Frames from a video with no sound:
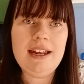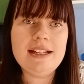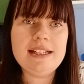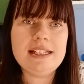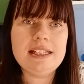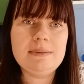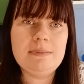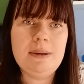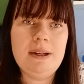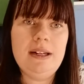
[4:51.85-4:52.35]

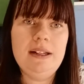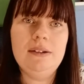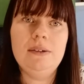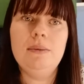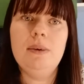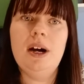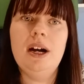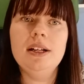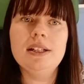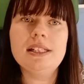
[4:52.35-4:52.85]
It's been a little
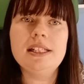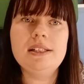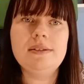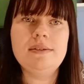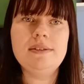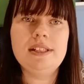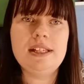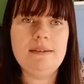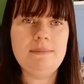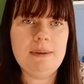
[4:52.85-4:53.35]
while since
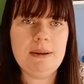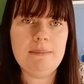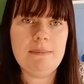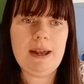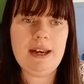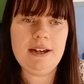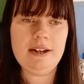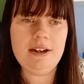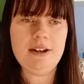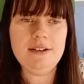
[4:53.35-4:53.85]
we've seen Big
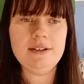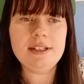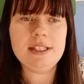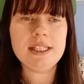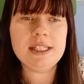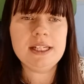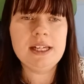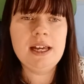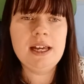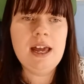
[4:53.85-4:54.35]
Ben used,